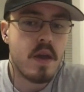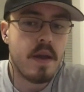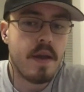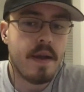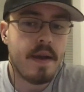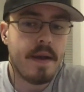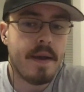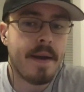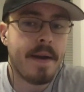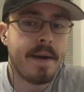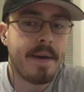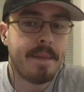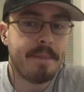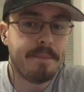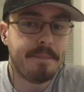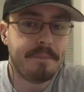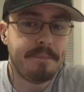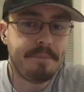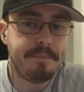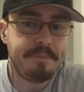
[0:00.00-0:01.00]

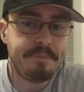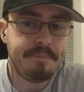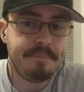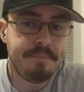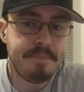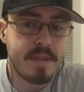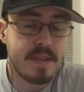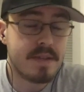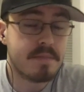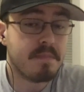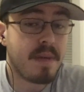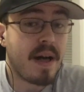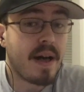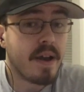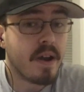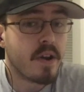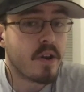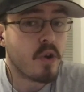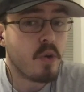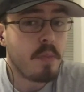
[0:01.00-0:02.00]
Does
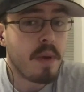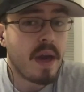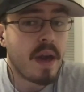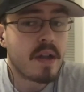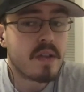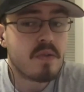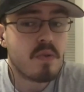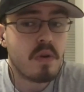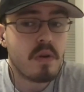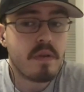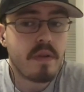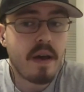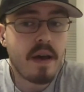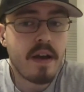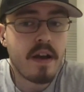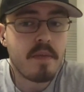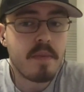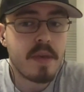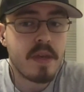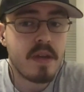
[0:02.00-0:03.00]
Meyer go back to
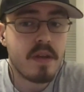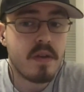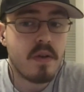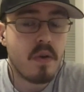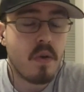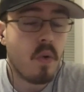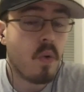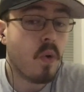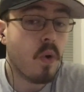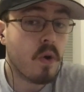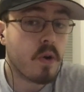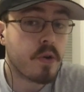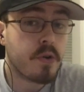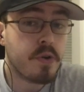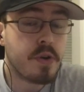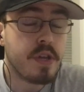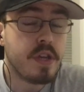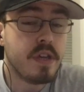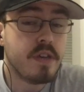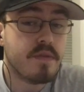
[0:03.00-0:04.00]
retirement? Or
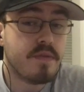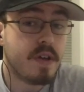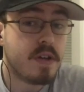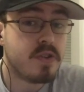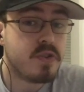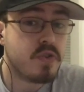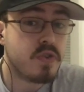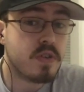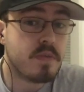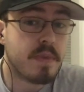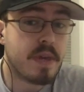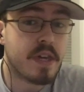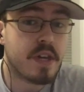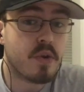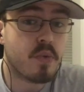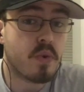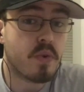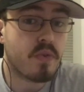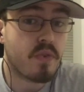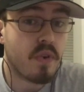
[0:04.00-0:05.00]
could he eventually make
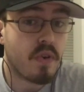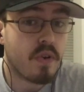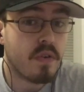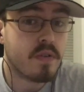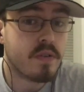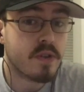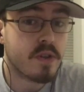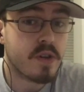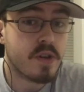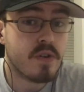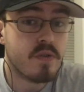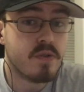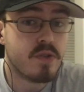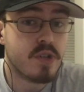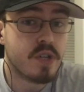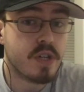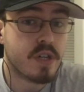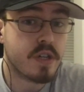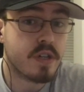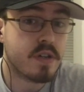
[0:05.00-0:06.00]
a return to
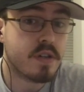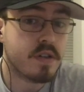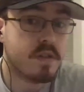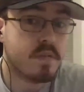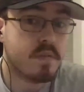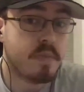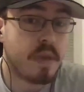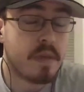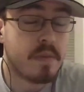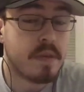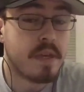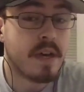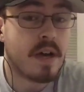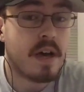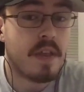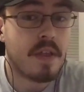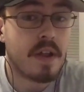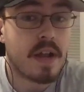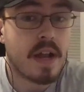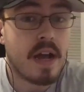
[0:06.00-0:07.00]
coaching, maybe
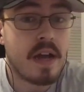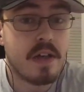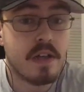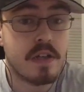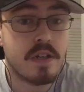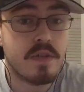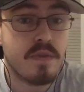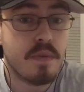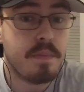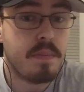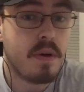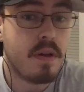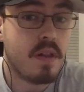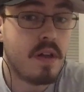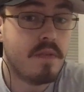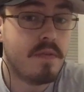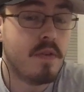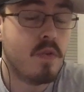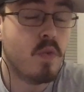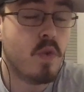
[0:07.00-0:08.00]
on the college football
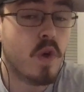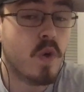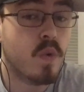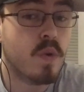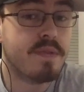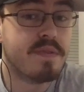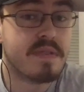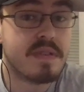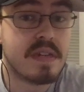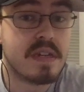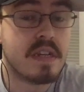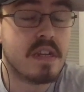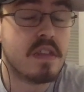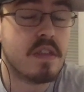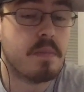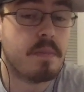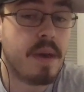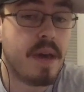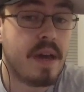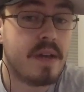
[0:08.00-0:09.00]
level? Well, we've seen in
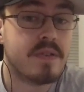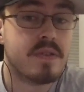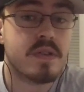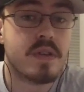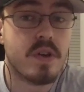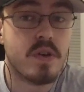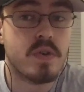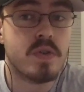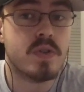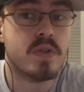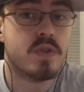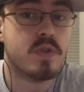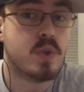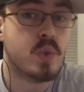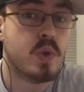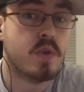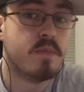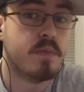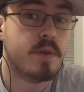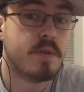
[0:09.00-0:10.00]
the past coaches
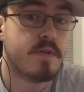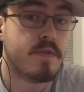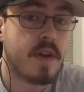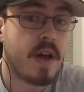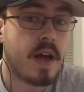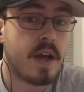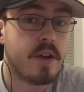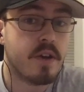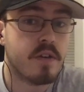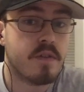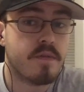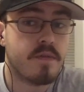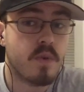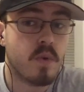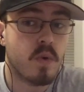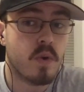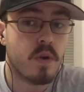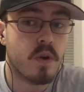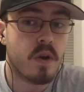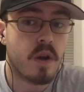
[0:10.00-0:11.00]
who have been fired
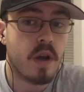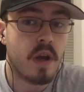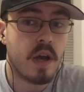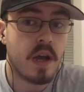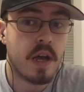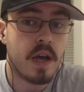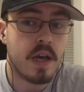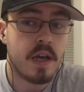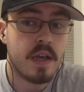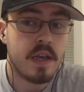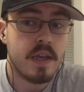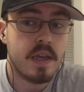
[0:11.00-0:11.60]
for, a